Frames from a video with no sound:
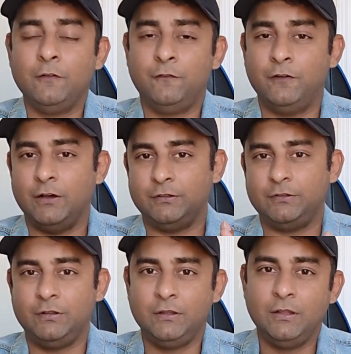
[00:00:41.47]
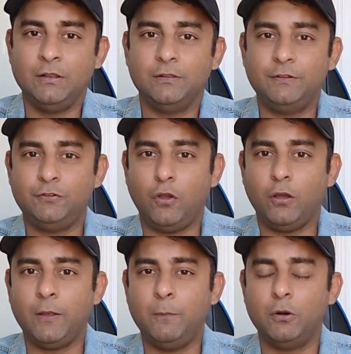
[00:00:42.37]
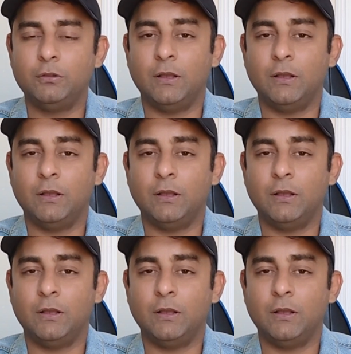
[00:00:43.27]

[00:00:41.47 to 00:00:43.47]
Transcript: First, let's talk about